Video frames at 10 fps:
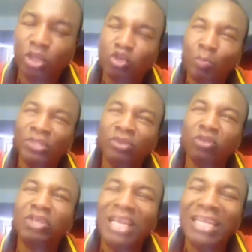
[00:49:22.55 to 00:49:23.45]
to be
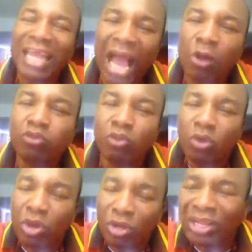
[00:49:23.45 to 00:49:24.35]
taught in how
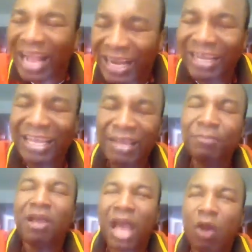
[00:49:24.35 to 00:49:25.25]
to carry
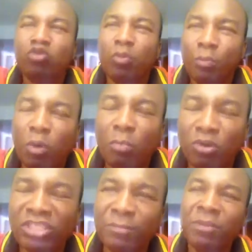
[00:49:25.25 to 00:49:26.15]
him, how to
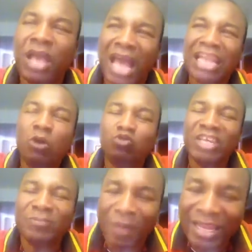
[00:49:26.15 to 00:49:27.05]
promote him, and how
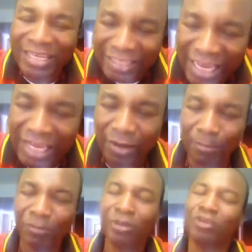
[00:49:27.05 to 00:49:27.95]
to expand his
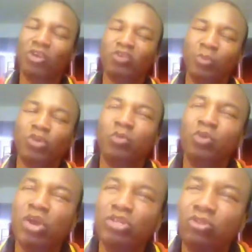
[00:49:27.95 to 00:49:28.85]
kingdom. You're supposed to
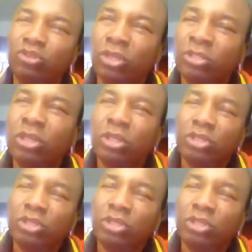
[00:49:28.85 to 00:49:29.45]
be going to church